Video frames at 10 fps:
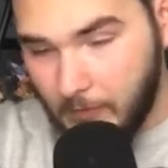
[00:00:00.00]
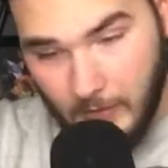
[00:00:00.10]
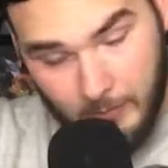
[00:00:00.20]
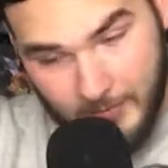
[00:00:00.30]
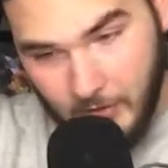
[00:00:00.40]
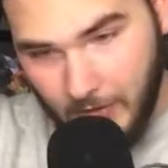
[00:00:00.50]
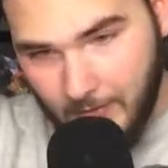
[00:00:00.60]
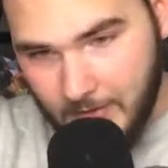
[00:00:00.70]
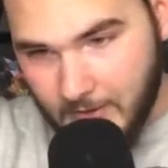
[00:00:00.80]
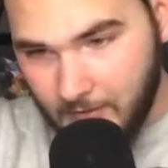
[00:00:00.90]
I would be crying
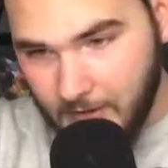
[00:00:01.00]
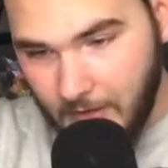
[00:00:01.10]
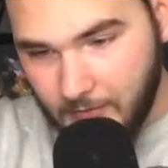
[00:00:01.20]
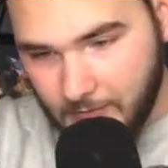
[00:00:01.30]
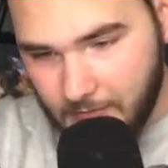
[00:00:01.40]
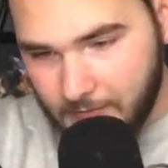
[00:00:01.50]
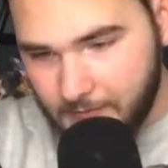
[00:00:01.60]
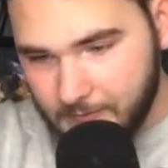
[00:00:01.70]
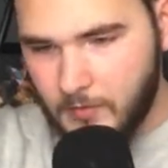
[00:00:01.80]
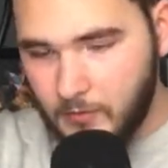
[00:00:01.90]
myself alive.
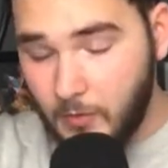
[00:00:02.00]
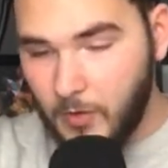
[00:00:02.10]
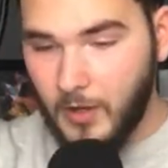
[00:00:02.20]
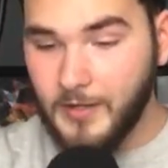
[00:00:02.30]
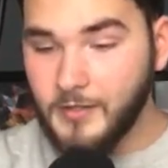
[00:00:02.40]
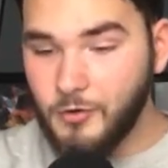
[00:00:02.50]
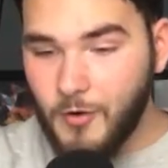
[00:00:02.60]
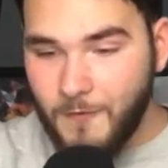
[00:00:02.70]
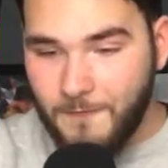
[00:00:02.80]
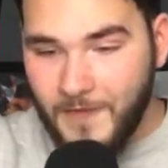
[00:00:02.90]
I can grow
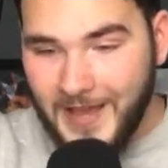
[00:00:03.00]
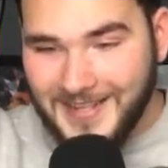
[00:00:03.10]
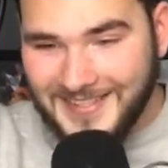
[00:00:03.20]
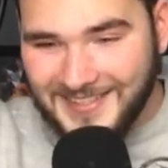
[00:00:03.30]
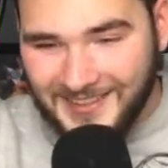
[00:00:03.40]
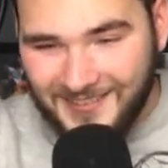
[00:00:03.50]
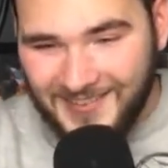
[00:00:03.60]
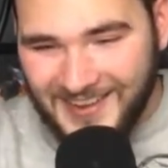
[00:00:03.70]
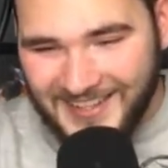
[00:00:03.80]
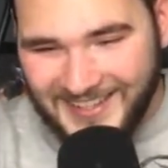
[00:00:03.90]
a face! Oh
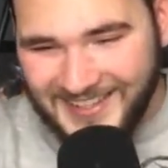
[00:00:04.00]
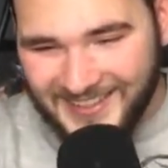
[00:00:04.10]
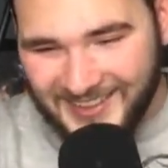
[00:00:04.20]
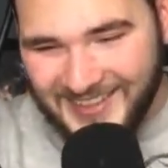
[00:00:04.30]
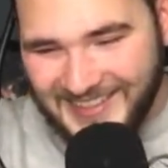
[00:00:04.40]
my god!